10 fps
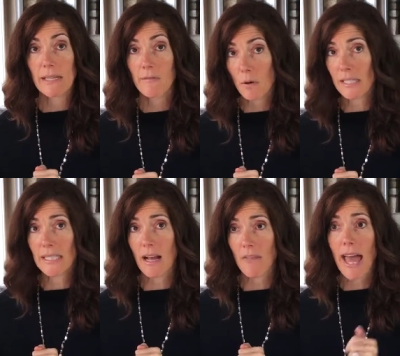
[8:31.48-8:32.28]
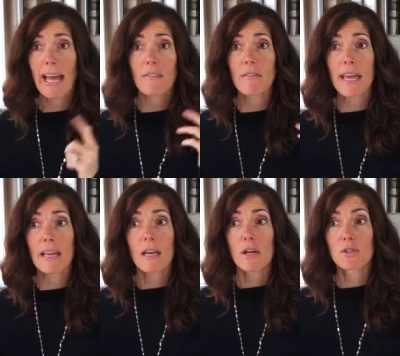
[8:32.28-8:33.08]
focusing on that, if
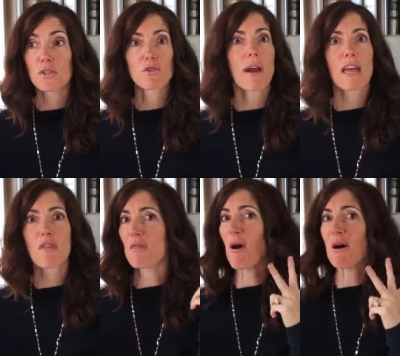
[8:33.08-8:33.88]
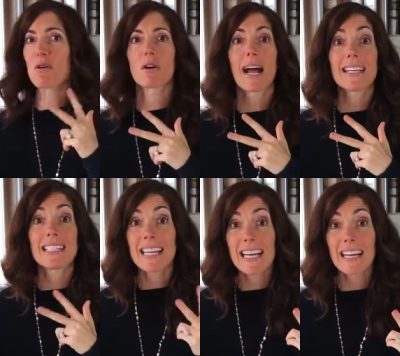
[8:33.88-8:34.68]
a stray thought or
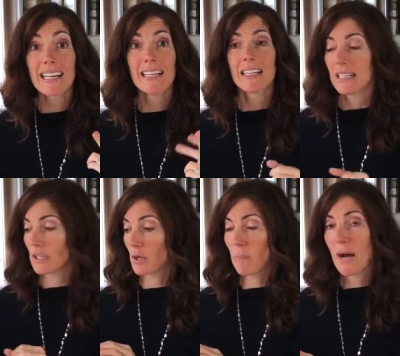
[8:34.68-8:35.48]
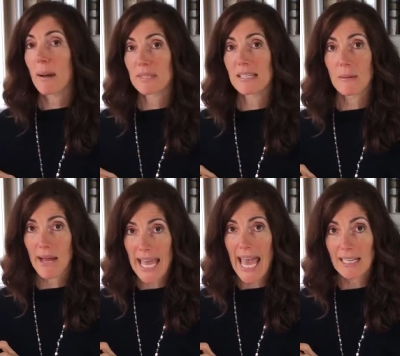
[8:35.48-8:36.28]
idea pops into
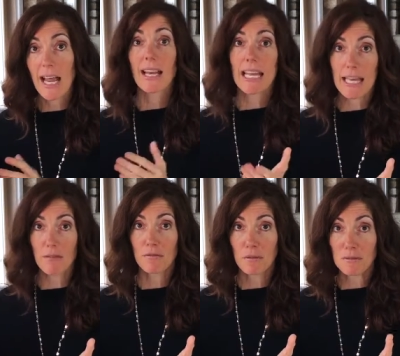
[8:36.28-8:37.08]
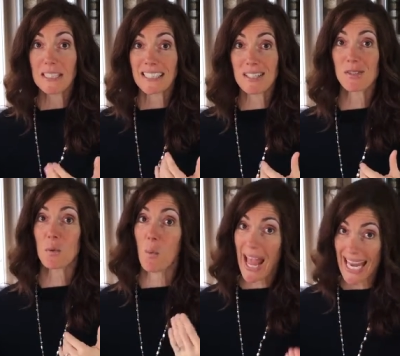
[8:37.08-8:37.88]
my head, not if, really it's
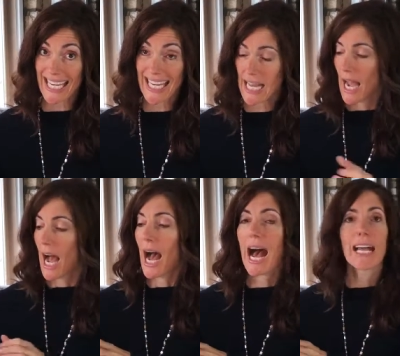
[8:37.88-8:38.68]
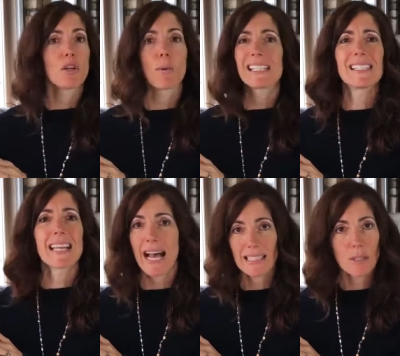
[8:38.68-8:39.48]
when, I know
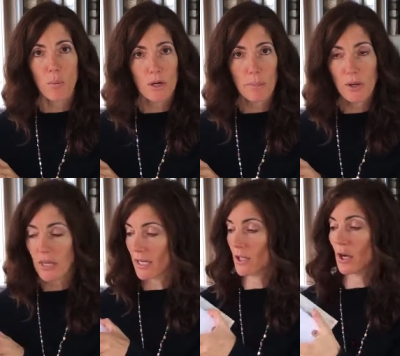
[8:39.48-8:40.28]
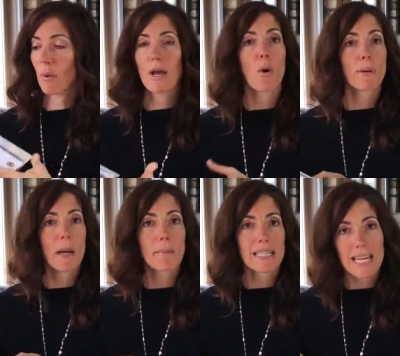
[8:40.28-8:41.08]
exactly where to put it. I open
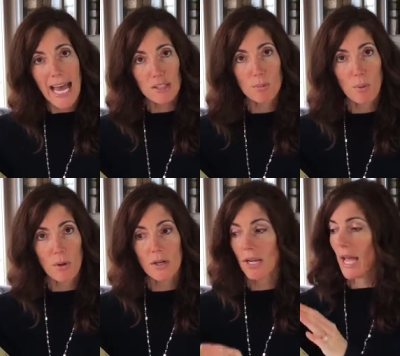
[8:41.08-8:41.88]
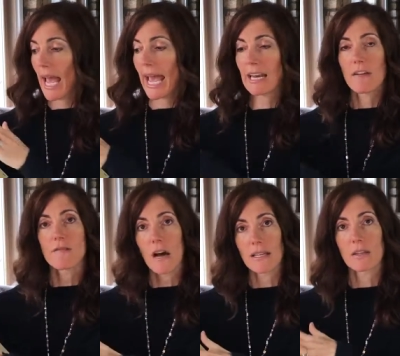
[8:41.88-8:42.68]
up my dashboard and I
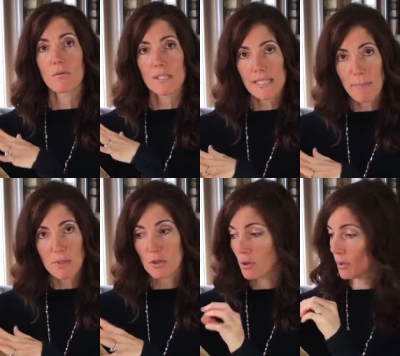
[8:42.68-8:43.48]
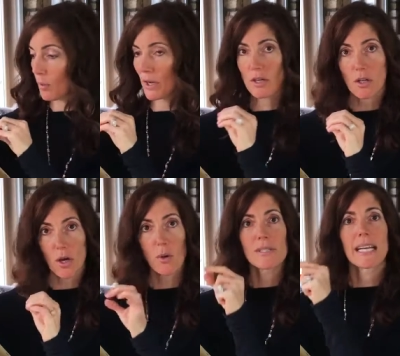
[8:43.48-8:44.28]
find the receptacle where it
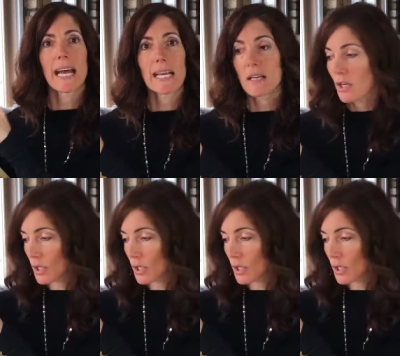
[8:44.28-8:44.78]
goes, and I